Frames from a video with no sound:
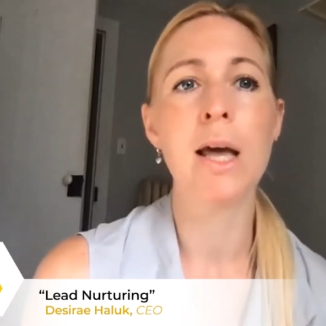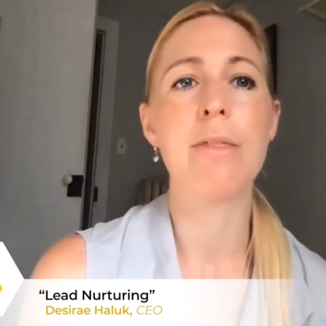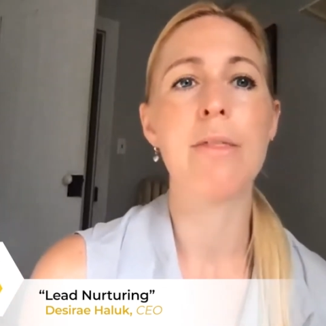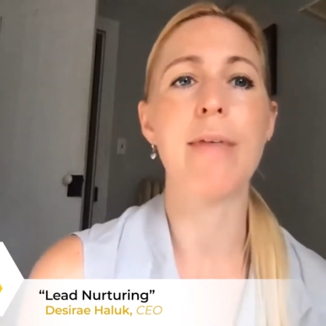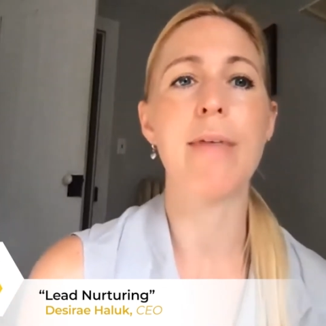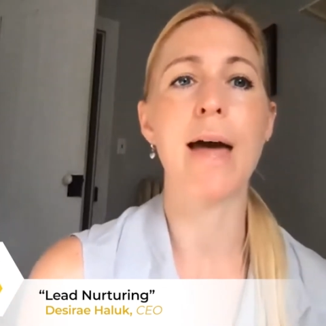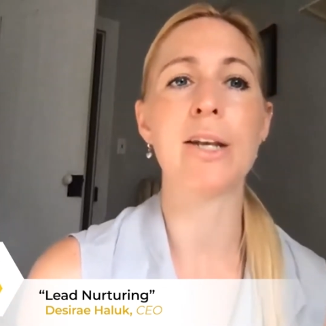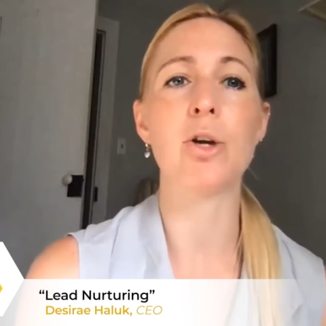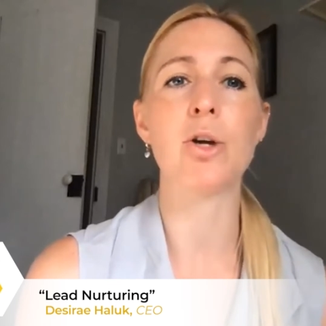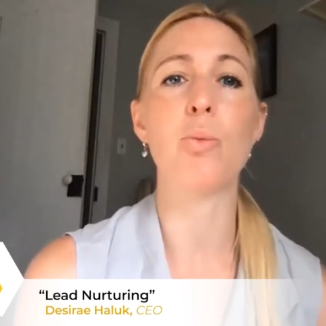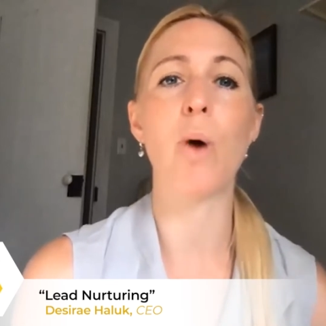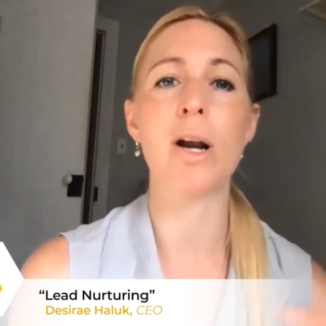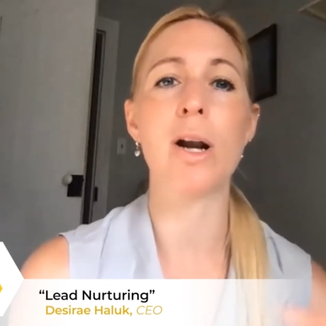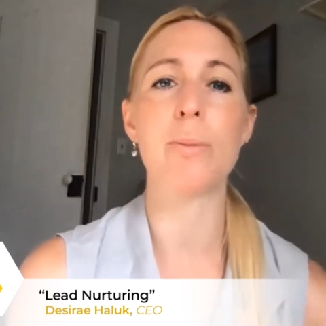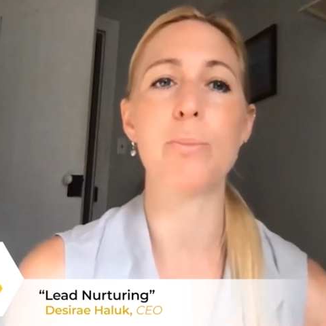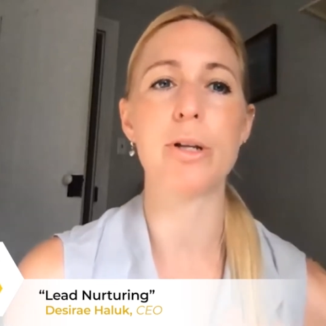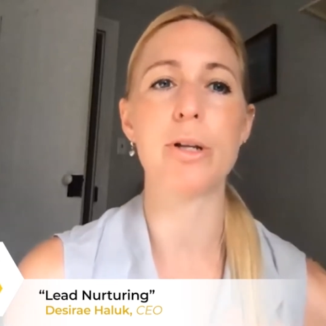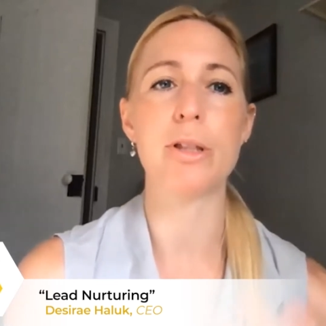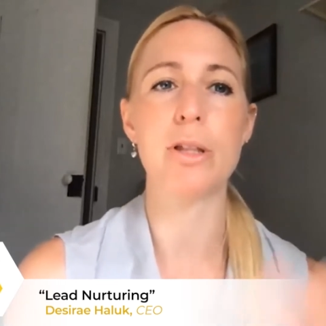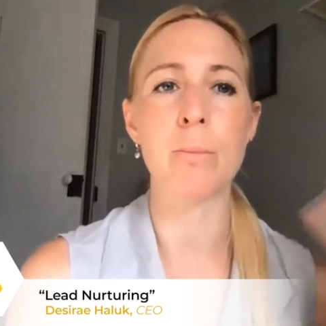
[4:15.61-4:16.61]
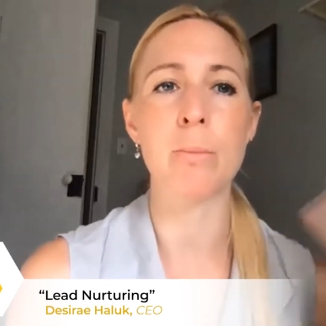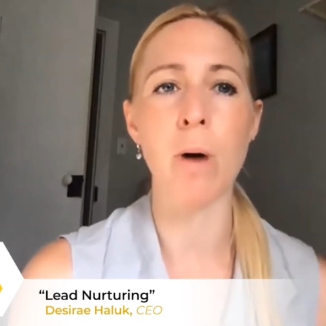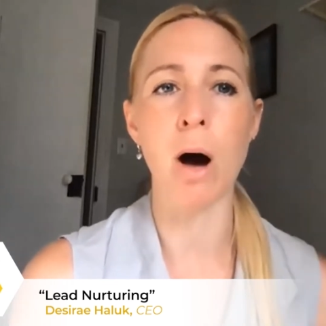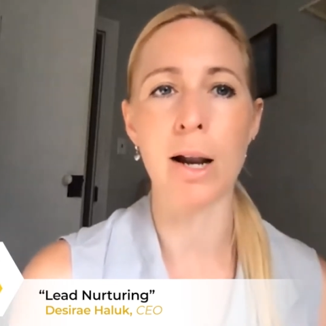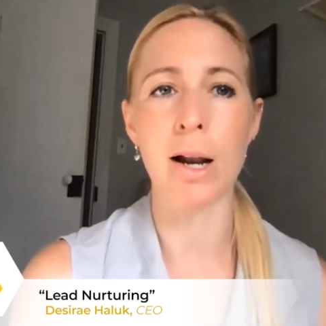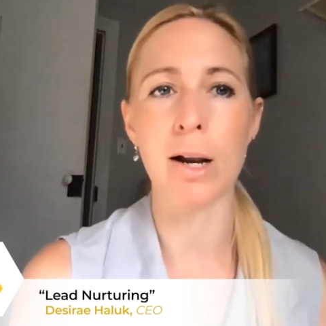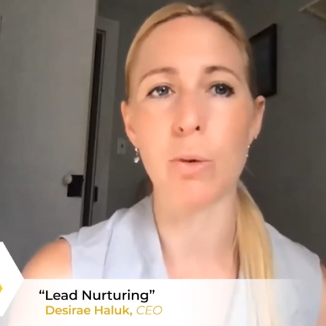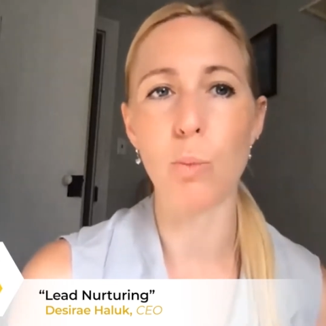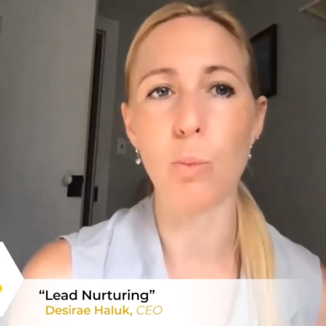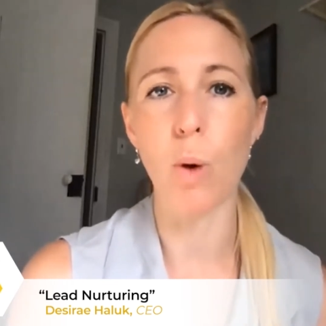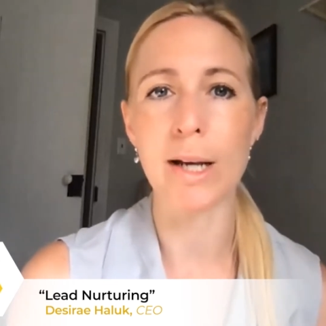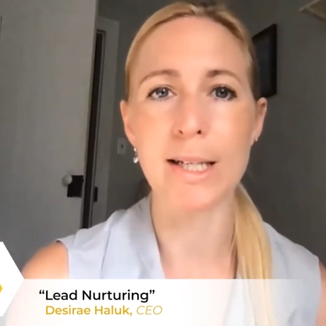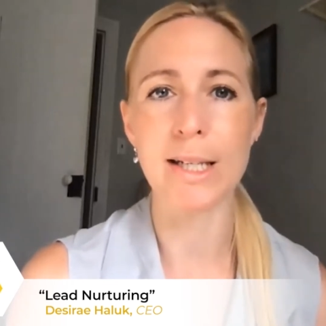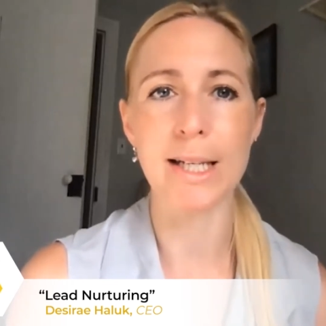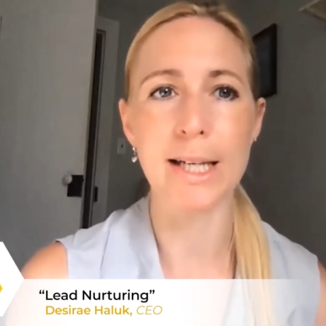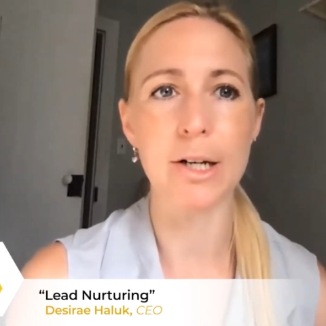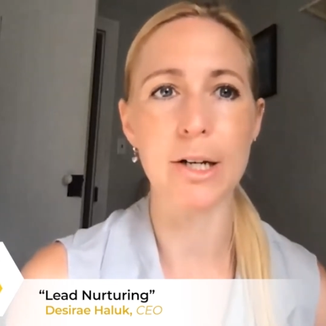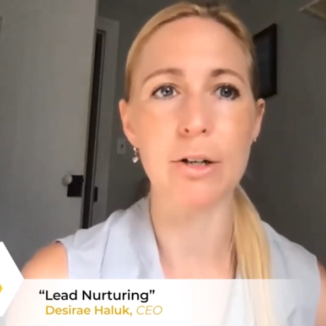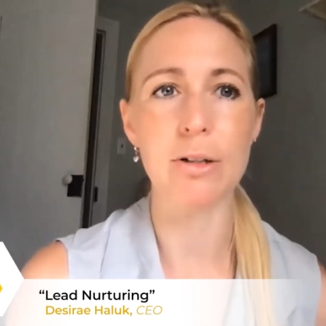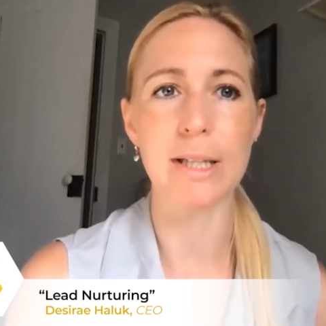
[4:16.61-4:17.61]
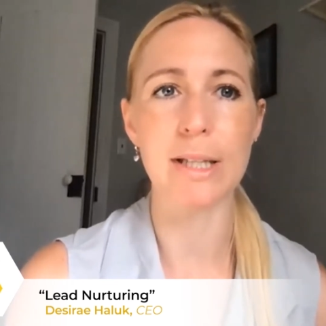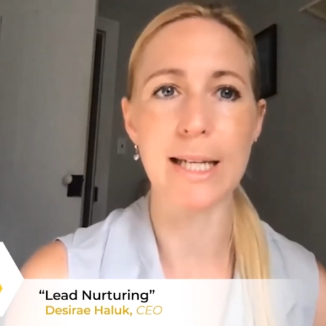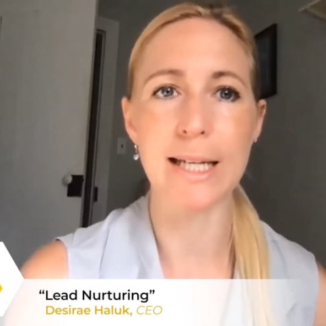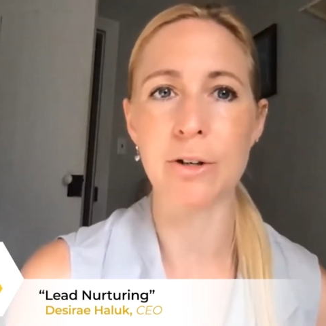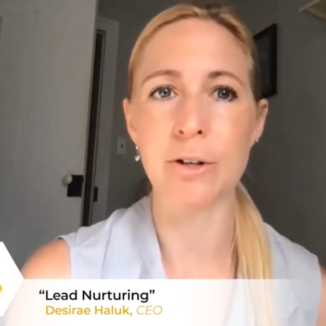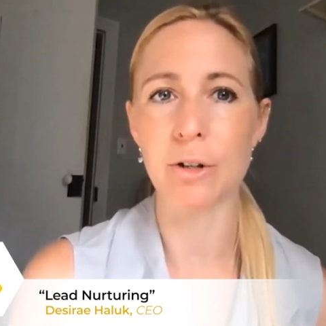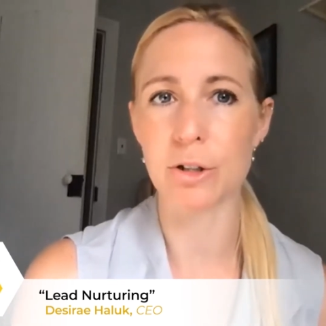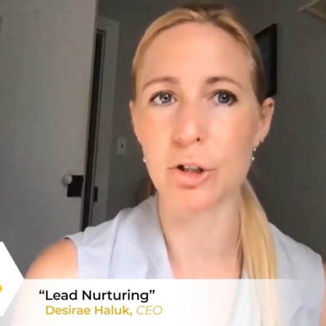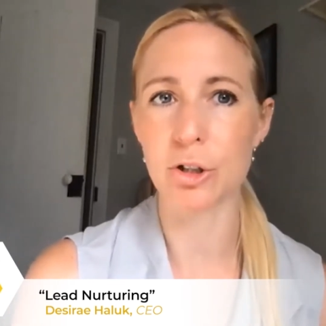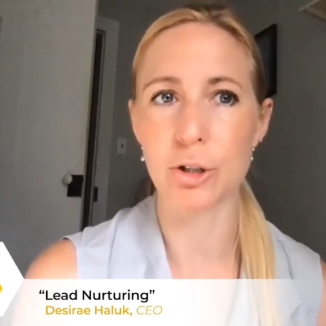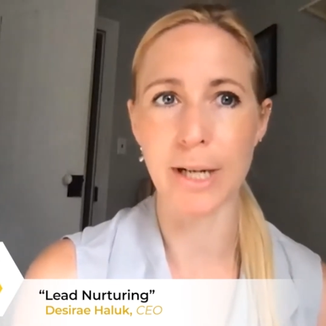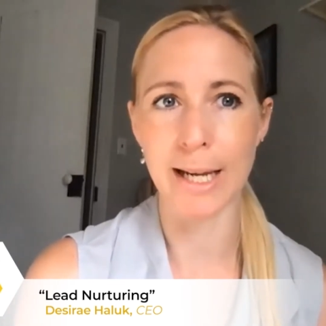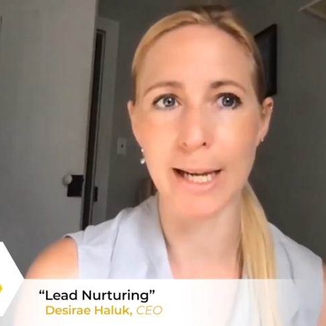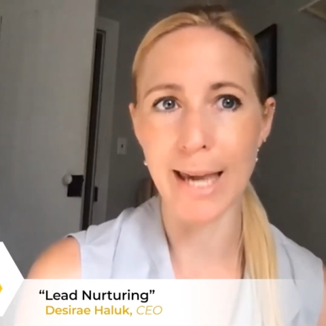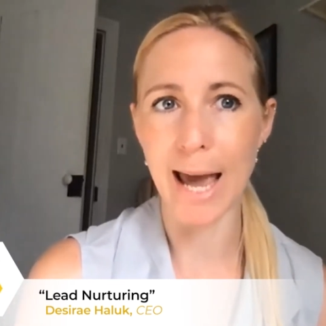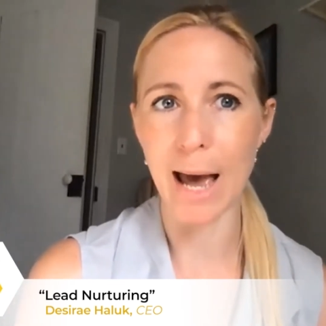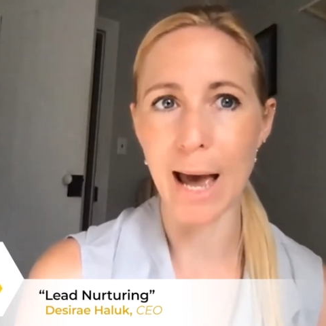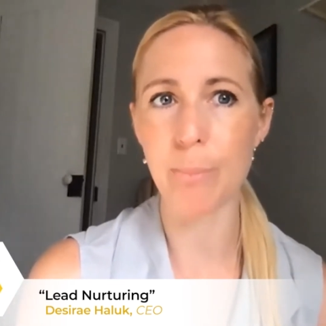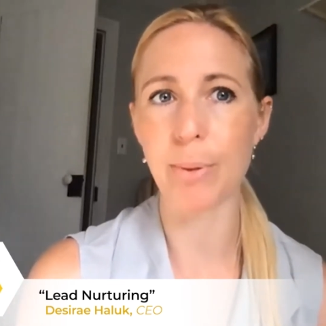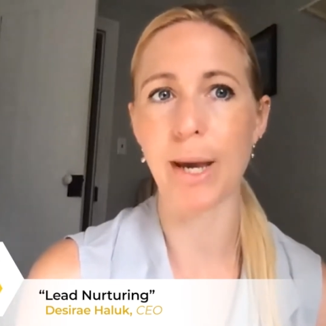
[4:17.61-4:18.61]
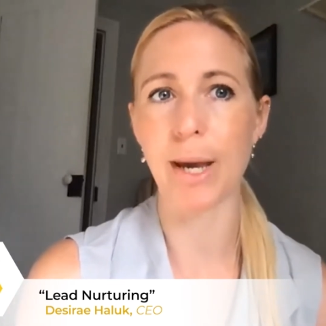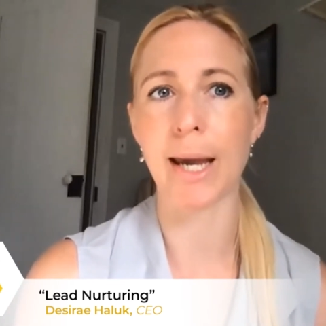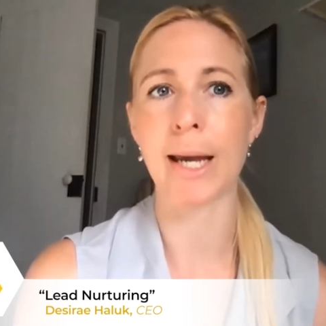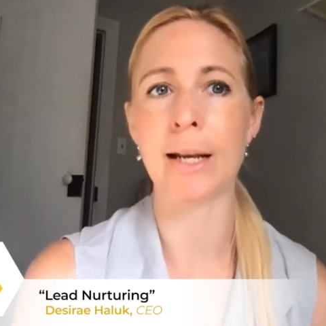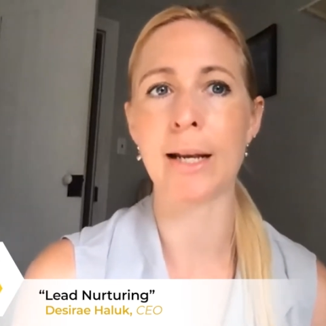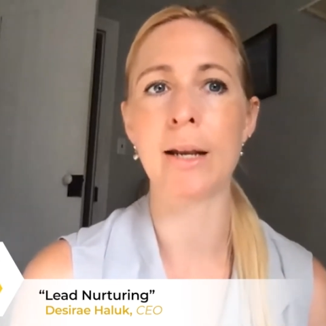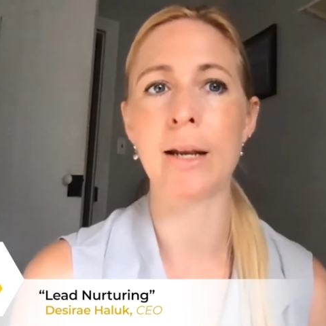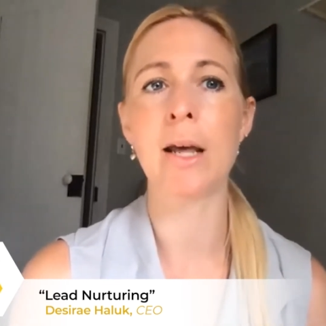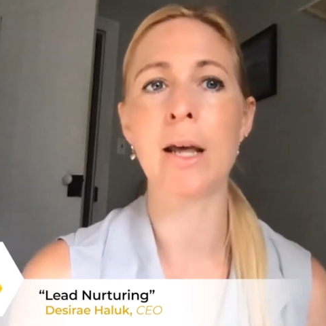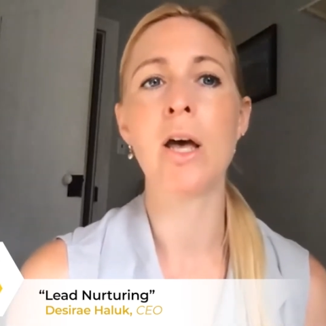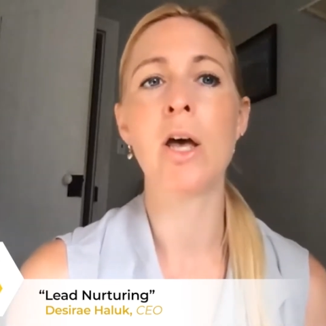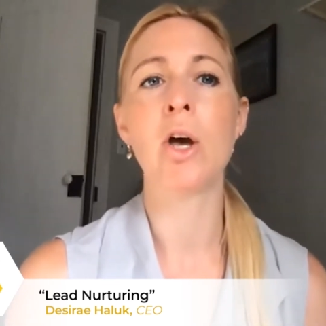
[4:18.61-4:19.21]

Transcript: then you want to put them on a 1-year lead nurturing campaign